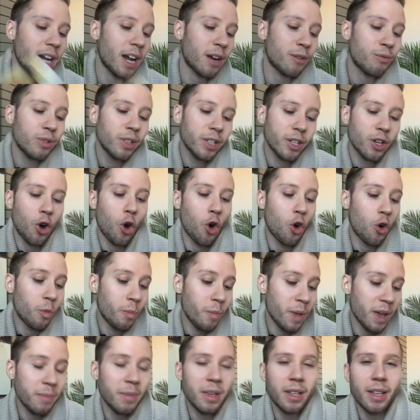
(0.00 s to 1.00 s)
I really hope
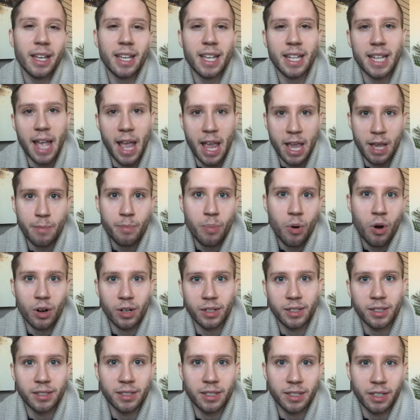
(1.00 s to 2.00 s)
maybe like an
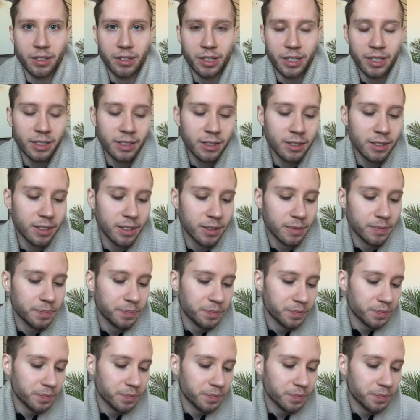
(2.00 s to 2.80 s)
8-part series,